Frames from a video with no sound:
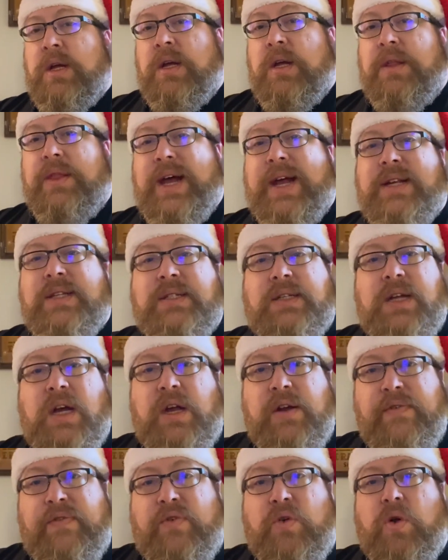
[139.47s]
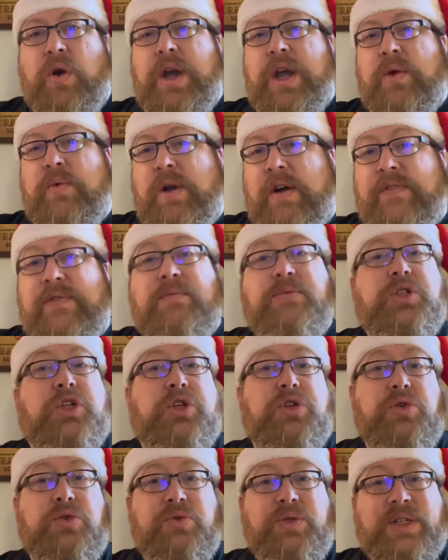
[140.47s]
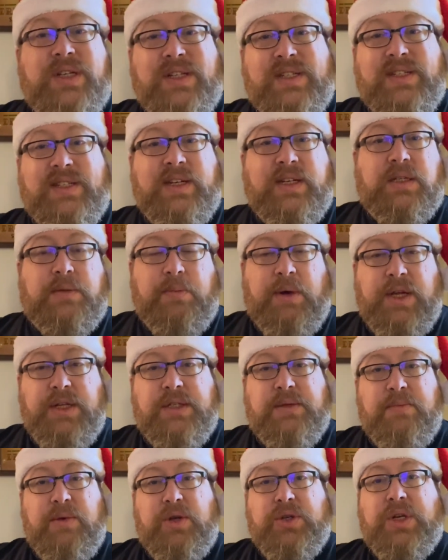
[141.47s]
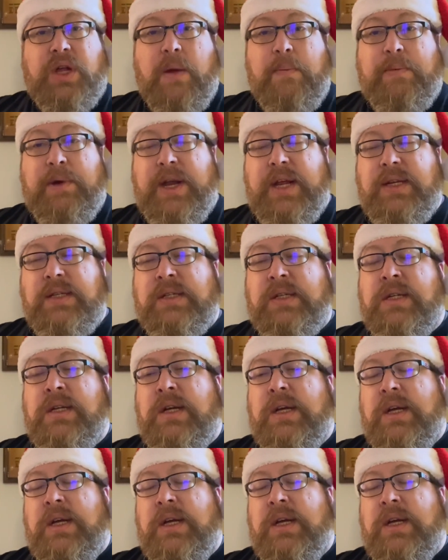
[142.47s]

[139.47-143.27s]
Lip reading: That is done for anywhere from 2 to 6 months, most companies.